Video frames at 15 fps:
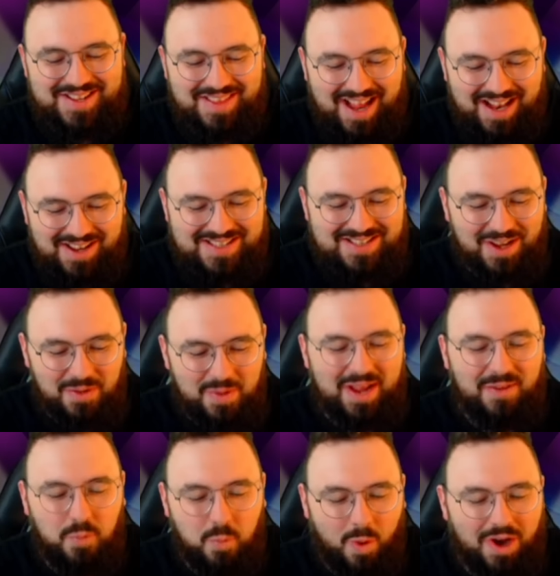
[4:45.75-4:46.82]
that looks like we
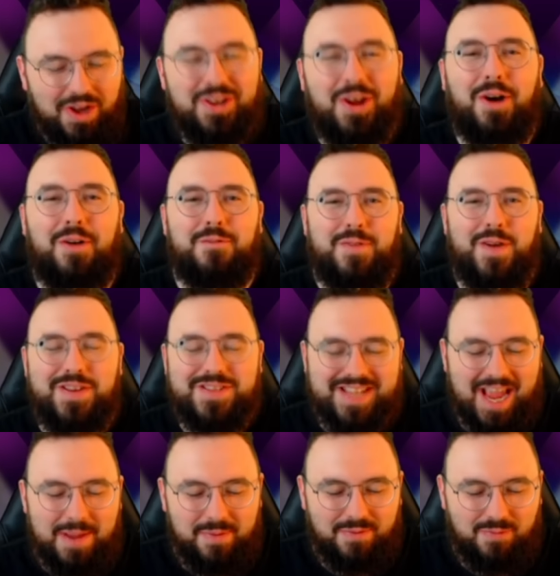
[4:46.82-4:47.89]
have won our first
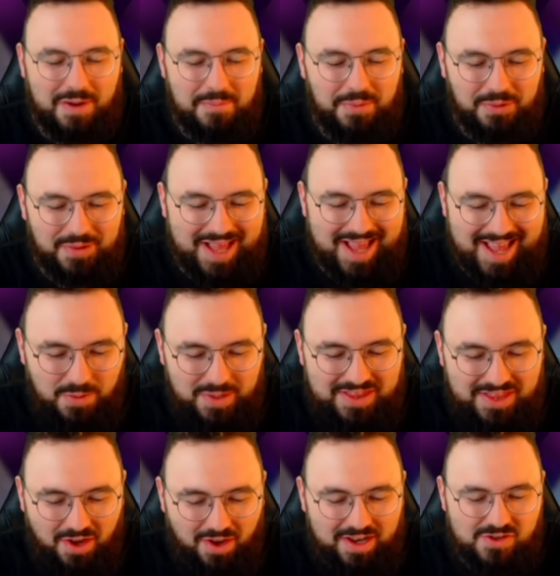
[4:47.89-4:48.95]
game of Rumble here with
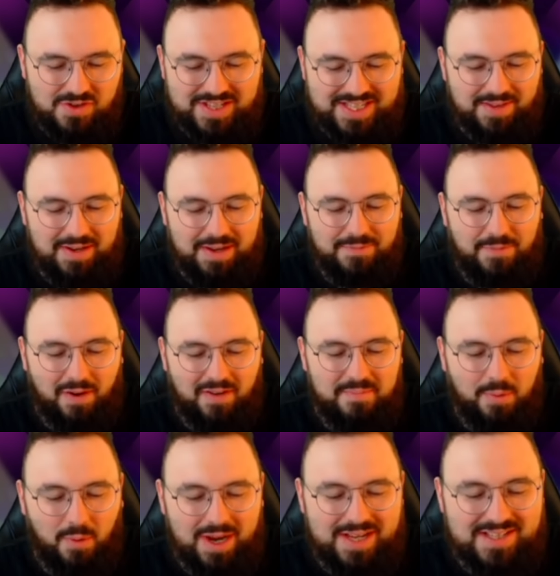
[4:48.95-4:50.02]
975
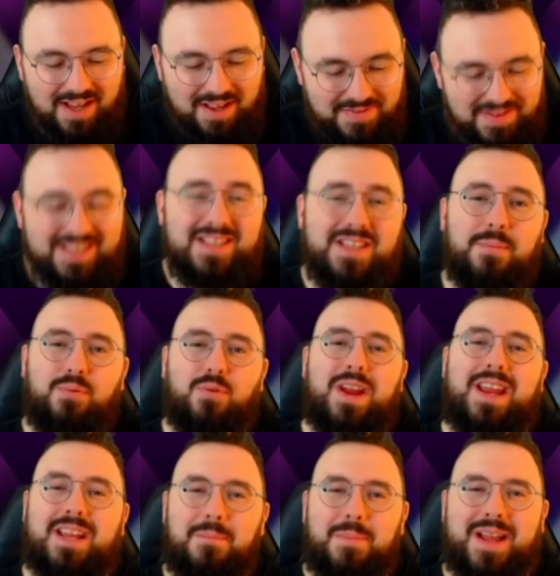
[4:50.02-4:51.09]
points. This is a
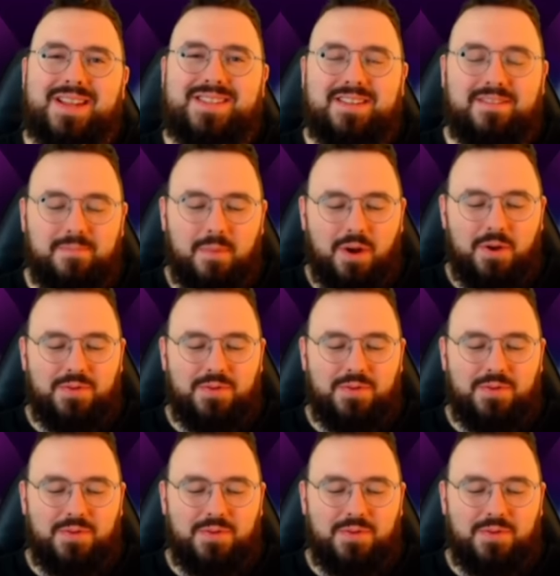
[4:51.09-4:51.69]
pretty competitive mode,